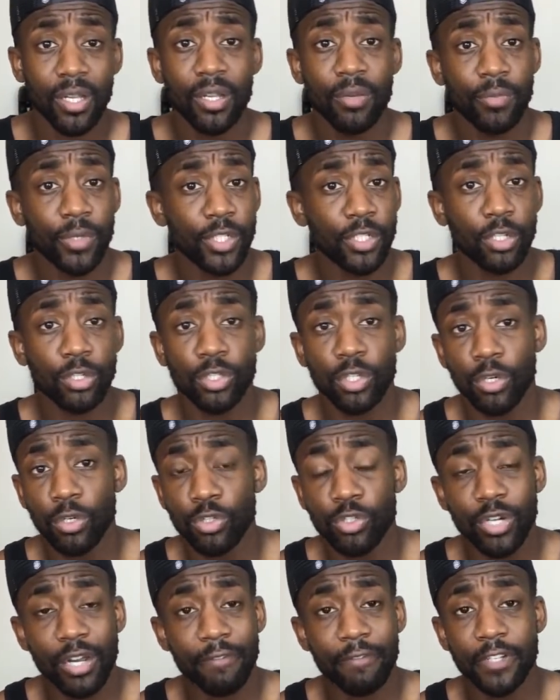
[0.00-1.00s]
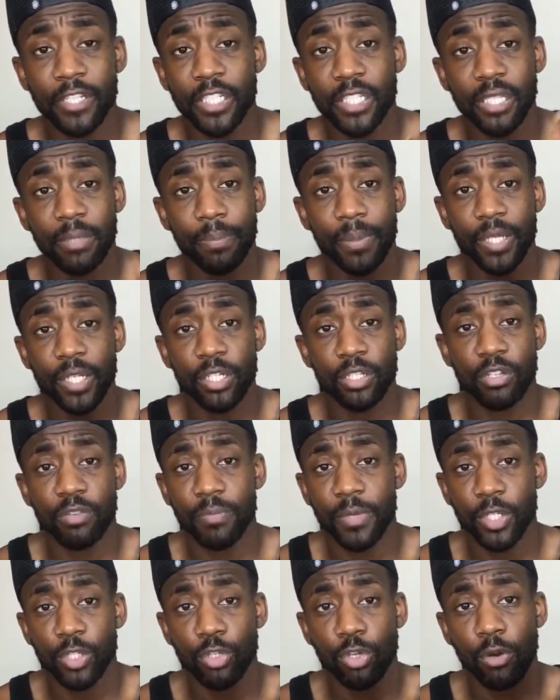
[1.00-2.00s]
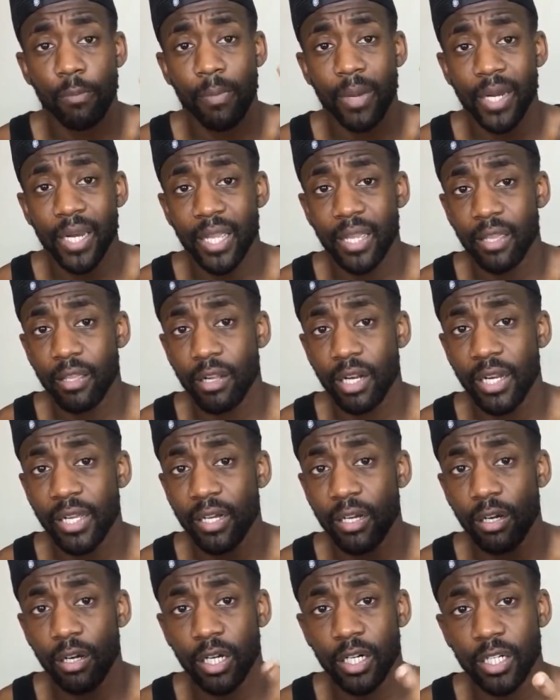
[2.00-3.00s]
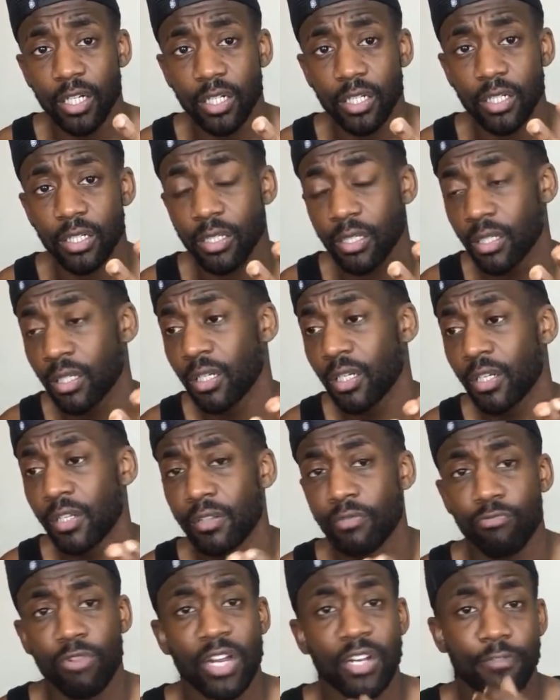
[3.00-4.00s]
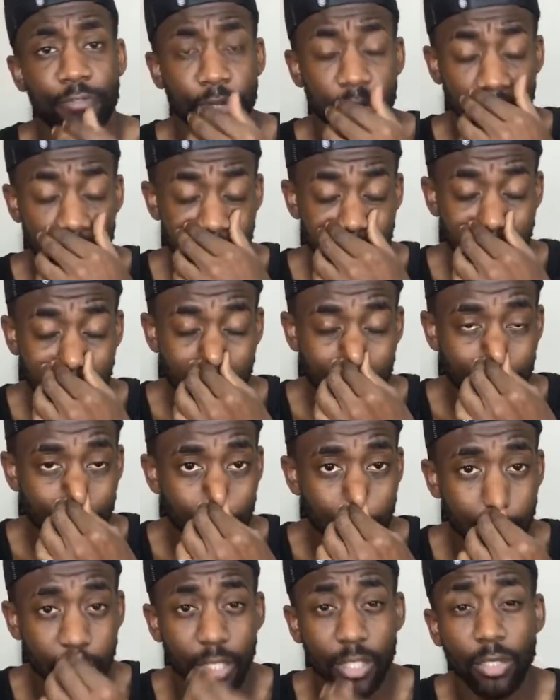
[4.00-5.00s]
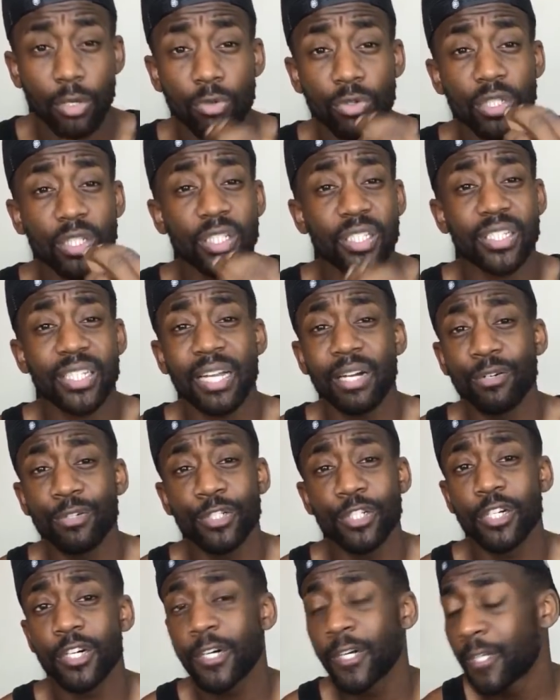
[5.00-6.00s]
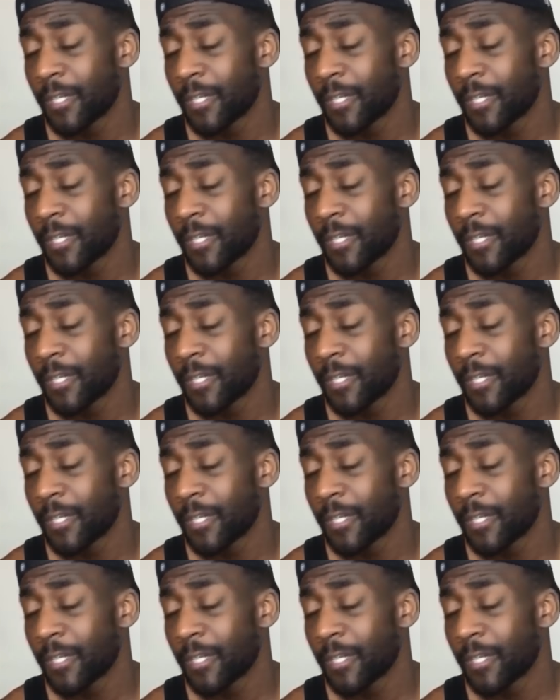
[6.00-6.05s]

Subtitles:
When you go to Old Trafford, you see pictures of McTominay, Lingard and Rashford. They're trying to push this whole nostalgia,